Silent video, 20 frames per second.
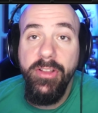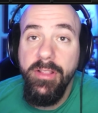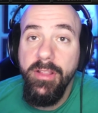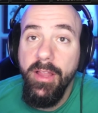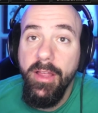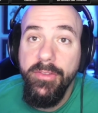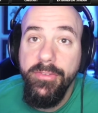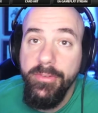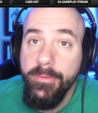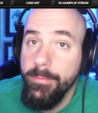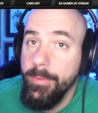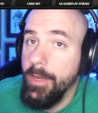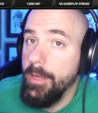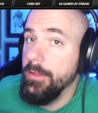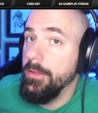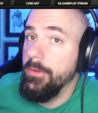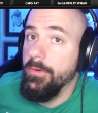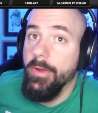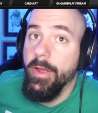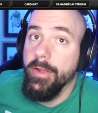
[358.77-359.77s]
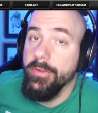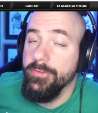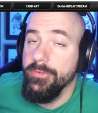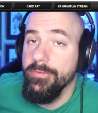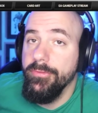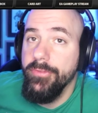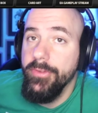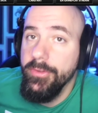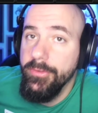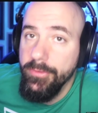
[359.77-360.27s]
less about little extra
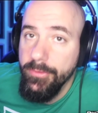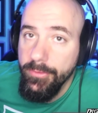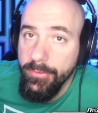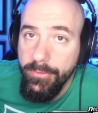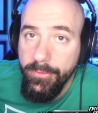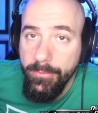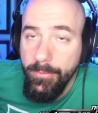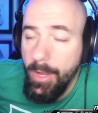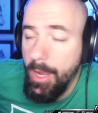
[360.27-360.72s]
features.